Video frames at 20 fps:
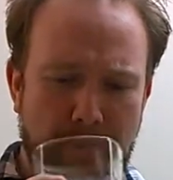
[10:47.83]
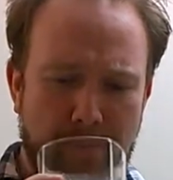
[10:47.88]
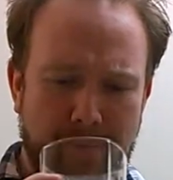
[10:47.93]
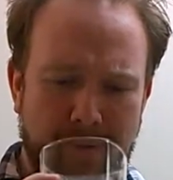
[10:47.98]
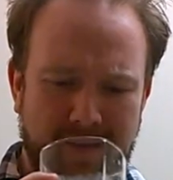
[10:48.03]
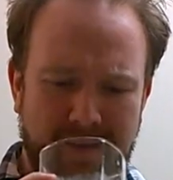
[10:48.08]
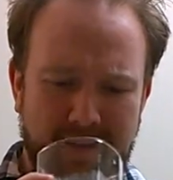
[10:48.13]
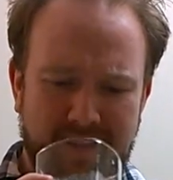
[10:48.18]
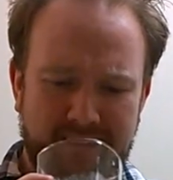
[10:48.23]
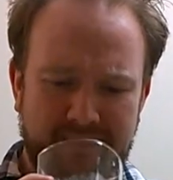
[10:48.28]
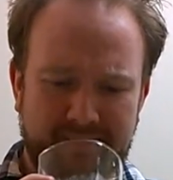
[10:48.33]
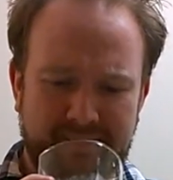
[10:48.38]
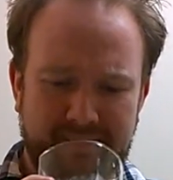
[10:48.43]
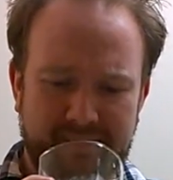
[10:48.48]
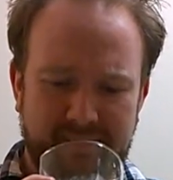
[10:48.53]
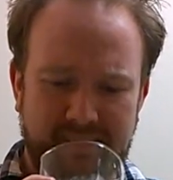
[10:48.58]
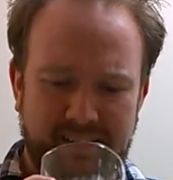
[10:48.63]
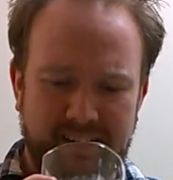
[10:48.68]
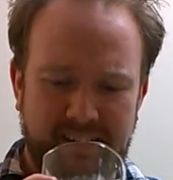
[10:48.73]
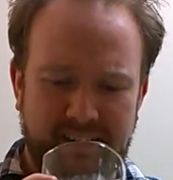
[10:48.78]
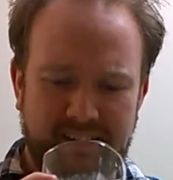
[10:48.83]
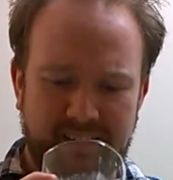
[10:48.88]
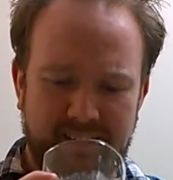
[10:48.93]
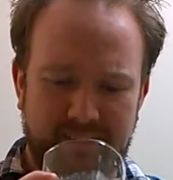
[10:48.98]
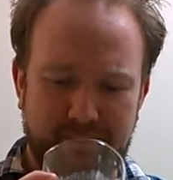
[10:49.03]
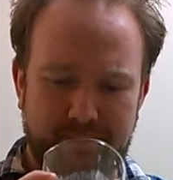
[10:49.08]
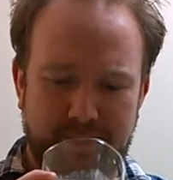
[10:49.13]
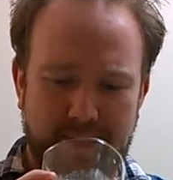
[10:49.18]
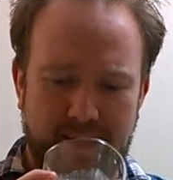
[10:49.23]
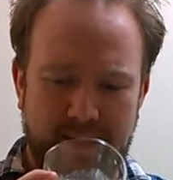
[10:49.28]
But it's
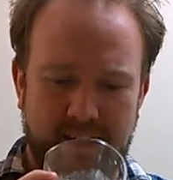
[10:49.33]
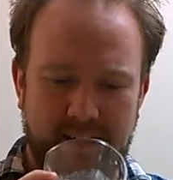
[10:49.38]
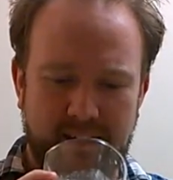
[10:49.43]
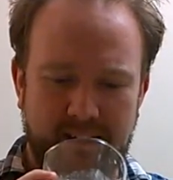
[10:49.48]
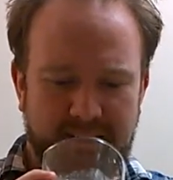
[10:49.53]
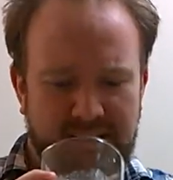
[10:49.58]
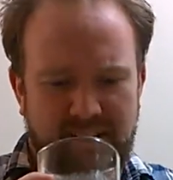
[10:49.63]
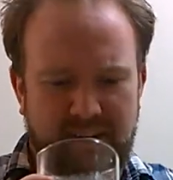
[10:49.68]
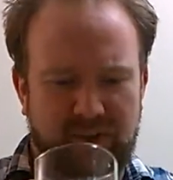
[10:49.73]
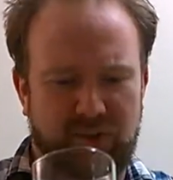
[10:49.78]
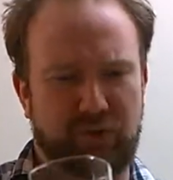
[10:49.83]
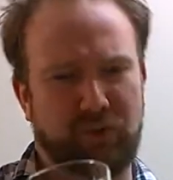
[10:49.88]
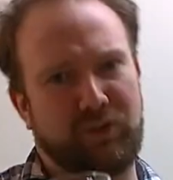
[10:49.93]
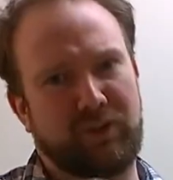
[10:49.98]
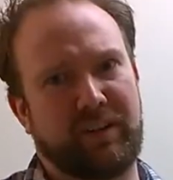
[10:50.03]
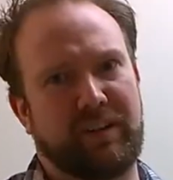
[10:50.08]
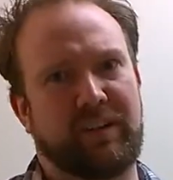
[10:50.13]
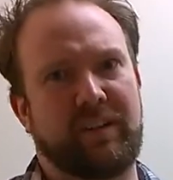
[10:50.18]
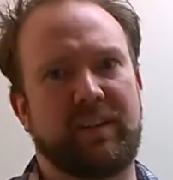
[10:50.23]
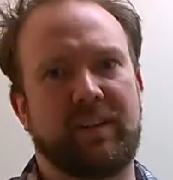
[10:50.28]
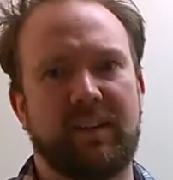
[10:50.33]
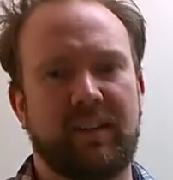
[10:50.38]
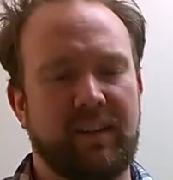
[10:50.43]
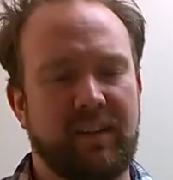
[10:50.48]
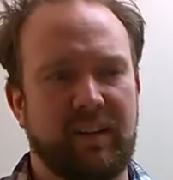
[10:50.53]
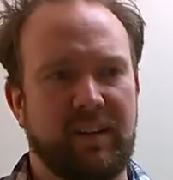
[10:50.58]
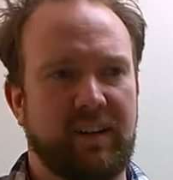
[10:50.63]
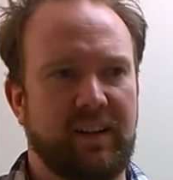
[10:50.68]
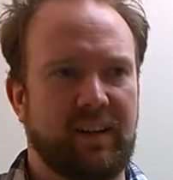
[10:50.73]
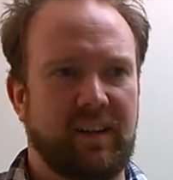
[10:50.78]
not bad. It's not good.
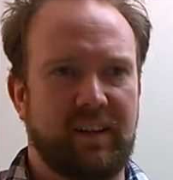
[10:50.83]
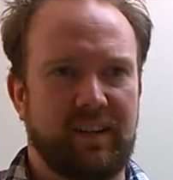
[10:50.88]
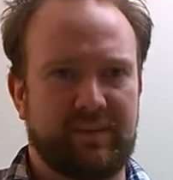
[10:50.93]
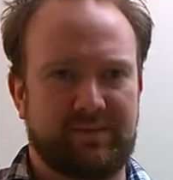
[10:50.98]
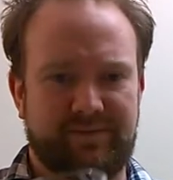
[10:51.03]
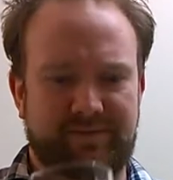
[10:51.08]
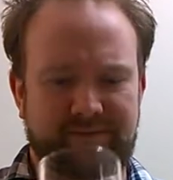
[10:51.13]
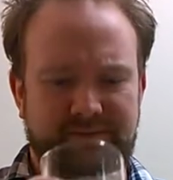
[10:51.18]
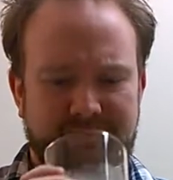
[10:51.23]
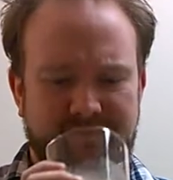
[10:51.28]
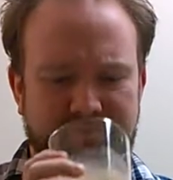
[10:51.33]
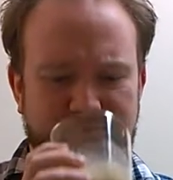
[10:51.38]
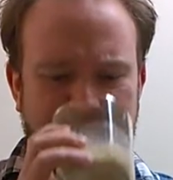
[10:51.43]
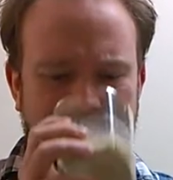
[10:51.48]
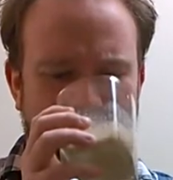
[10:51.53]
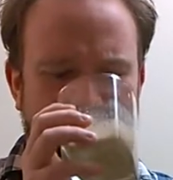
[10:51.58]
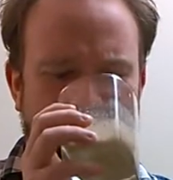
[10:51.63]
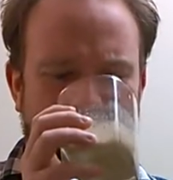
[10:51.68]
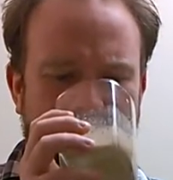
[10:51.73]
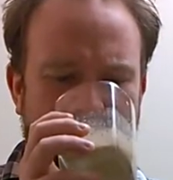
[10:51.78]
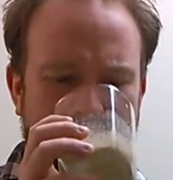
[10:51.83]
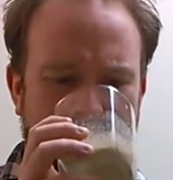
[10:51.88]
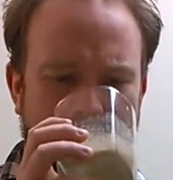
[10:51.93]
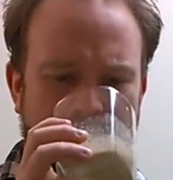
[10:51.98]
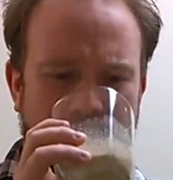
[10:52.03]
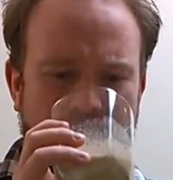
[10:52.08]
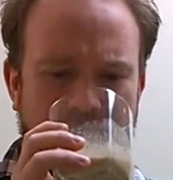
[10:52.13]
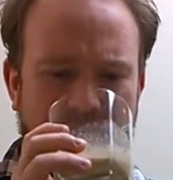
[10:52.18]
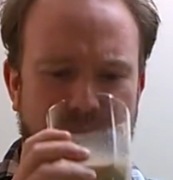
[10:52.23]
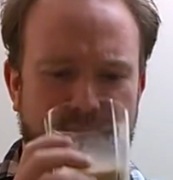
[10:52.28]
Let's
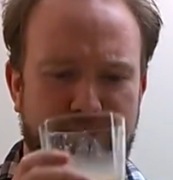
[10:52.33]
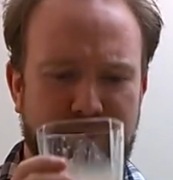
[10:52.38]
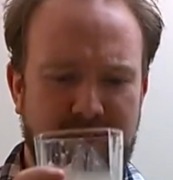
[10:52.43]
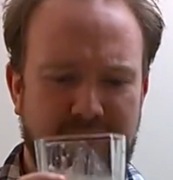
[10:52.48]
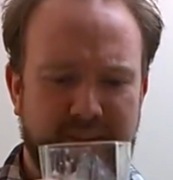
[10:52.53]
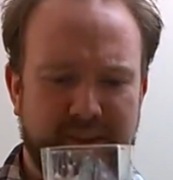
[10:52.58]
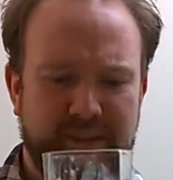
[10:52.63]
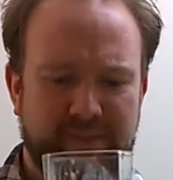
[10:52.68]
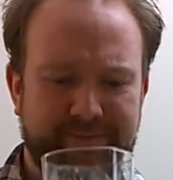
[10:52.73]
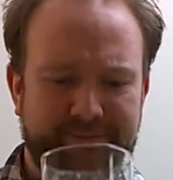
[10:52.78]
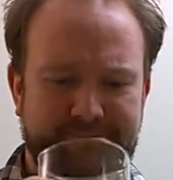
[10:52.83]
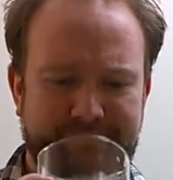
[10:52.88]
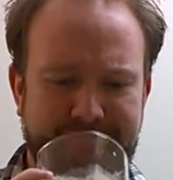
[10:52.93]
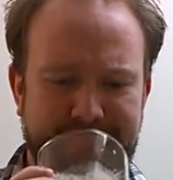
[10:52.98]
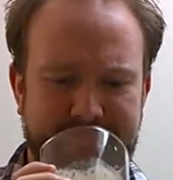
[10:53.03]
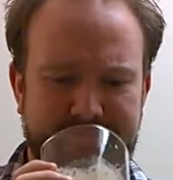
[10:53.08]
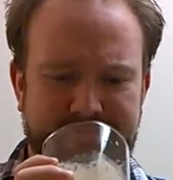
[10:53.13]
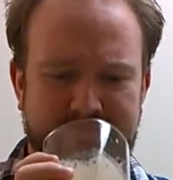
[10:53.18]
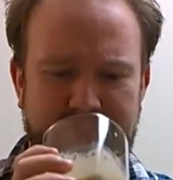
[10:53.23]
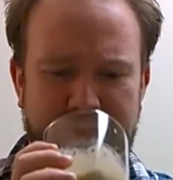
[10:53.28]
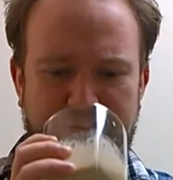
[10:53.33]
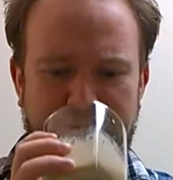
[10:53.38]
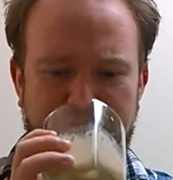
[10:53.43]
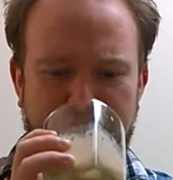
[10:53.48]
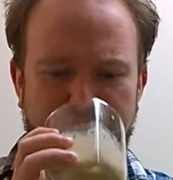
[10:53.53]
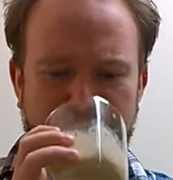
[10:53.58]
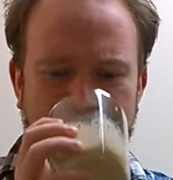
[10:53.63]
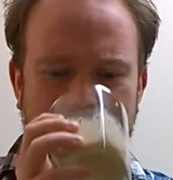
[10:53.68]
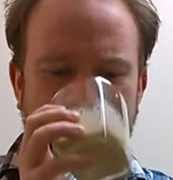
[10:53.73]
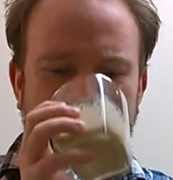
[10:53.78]
try some more. Take
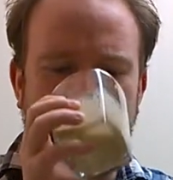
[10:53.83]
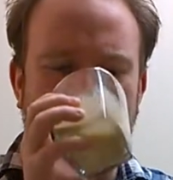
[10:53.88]
two.